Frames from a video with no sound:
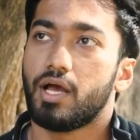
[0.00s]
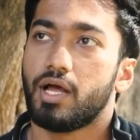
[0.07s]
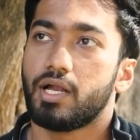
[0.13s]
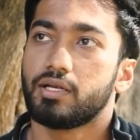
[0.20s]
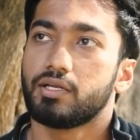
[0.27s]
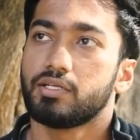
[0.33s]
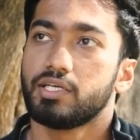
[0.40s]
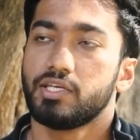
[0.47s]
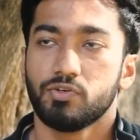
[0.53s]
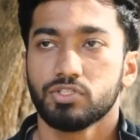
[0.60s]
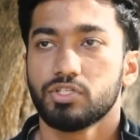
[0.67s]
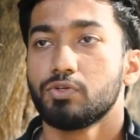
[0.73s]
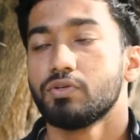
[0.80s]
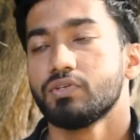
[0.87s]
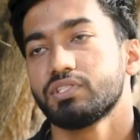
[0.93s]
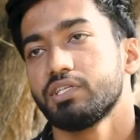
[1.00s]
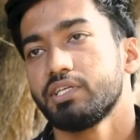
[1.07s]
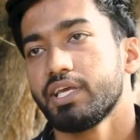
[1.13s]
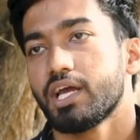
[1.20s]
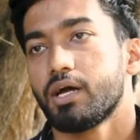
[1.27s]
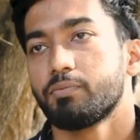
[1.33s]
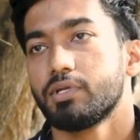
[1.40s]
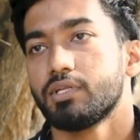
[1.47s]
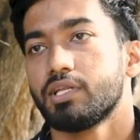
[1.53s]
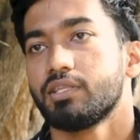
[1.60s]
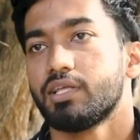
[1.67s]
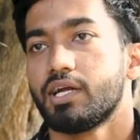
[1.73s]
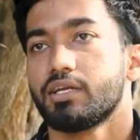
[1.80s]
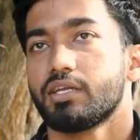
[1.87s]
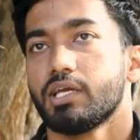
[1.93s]
and he was the university captain
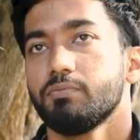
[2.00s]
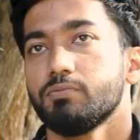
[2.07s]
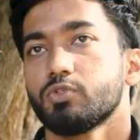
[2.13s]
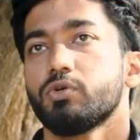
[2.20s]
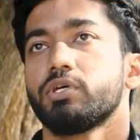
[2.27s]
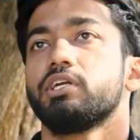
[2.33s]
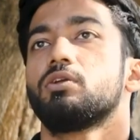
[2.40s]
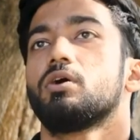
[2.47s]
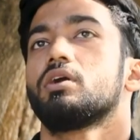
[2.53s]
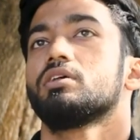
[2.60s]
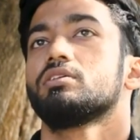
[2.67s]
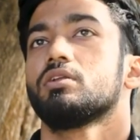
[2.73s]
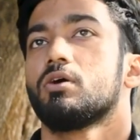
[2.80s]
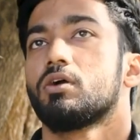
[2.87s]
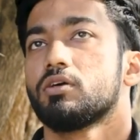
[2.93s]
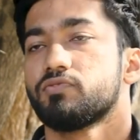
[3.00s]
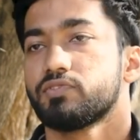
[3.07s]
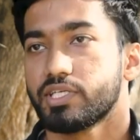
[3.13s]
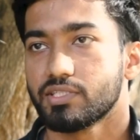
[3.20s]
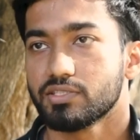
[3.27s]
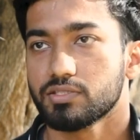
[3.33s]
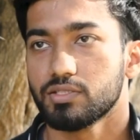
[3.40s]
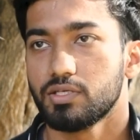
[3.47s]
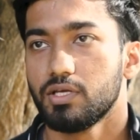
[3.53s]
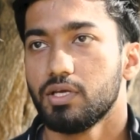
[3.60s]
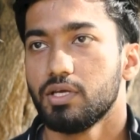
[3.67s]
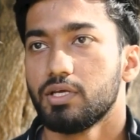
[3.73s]
at that time. So he taught us a lot of things.